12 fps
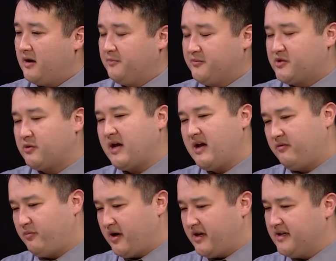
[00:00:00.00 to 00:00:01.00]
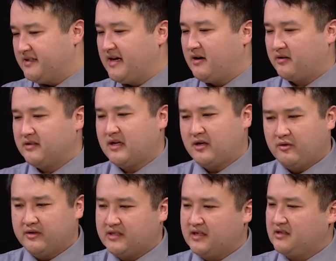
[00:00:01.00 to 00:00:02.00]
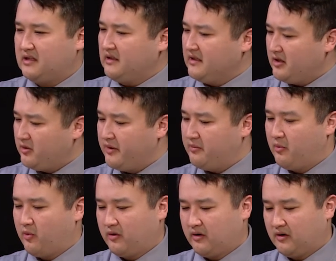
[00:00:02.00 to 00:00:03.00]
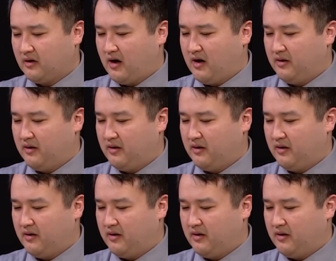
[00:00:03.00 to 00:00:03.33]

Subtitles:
So kind of breaking it down, because I know this gets a little bit more